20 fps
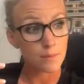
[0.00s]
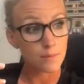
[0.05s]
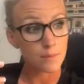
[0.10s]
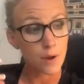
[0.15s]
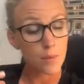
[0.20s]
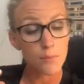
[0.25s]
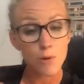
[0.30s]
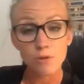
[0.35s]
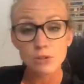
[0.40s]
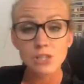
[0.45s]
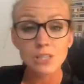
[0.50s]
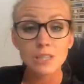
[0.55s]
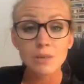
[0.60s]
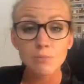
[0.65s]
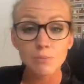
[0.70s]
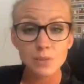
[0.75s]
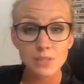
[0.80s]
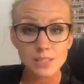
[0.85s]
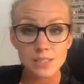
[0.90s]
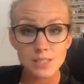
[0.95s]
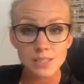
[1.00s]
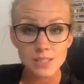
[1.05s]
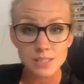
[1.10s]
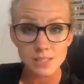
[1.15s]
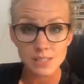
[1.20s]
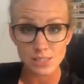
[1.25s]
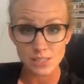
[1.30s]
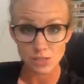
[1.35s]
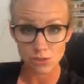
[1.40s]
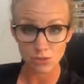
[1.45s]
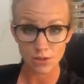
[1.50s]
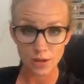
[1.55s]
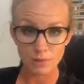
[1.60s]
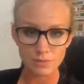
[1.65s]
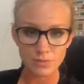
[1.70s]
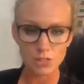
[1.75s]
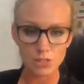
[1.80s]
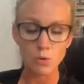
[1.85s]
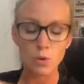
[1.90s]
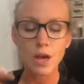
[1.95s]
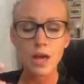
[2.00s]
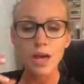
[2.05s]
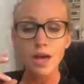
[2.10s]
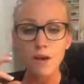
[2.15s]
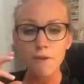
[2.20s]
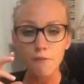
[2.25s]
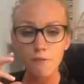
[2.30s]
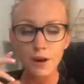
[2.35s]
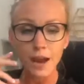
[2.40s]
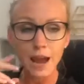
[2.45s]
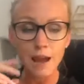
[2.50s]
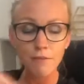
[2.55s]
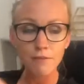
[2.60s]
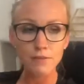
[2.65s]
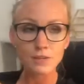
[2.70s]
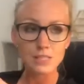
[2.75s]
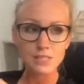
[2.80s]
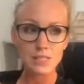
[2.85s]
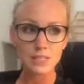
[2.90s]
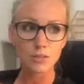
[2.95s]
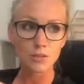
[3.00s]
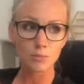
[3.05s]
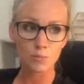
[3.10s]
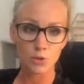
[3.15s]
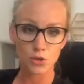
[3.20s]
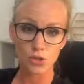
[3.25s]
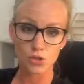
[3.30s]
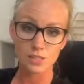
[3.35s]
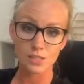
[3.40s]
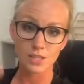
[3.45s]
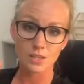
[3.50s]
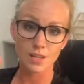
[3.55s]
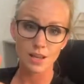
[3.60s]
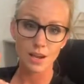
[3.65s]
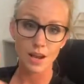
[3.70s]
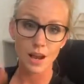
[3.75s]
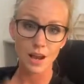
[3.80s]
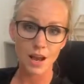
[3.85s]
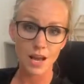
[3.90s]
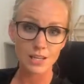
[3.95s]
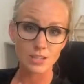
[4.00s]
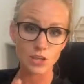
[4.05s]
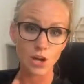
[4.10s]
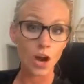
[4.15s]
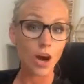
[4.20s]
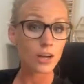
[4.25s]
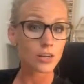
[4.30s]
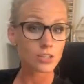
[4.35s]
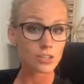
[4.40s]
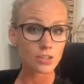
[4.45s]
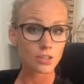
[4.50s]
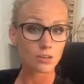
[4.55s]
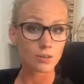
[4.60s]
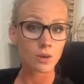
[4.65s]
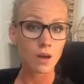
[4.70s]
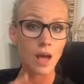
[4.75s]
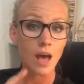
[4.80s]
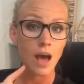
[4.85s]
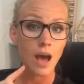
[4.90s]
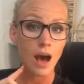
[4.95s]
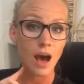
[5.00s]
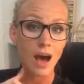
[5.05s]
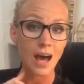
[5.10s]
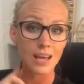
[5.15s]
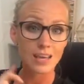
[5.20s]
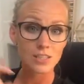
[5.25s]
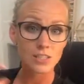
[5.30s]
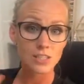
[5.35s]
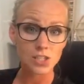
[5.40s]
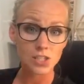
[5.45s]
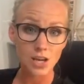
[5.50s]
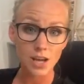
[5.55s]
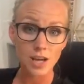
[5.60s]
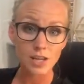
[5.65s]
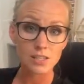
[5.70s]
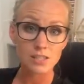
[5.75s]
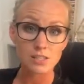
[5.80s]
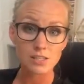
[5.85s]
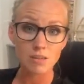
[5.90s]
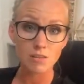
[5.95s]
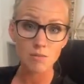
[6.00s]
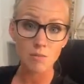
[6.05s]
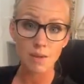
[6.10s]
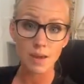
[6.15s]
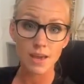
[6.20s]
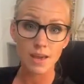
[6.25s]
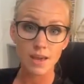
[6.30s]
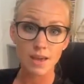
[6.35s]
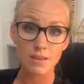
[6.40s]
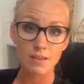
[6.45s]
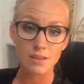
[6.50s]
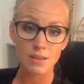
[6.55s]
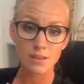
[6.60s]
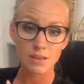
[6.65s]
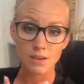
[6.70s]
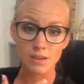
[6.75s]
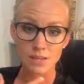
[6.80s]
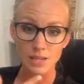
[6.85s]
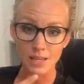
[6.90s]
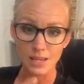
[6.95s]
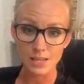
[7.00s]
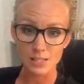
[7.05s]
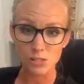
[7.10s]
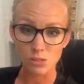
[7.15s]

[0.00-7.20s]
approaching the business script. So for every single person that I talk to, I adjust the way that that is.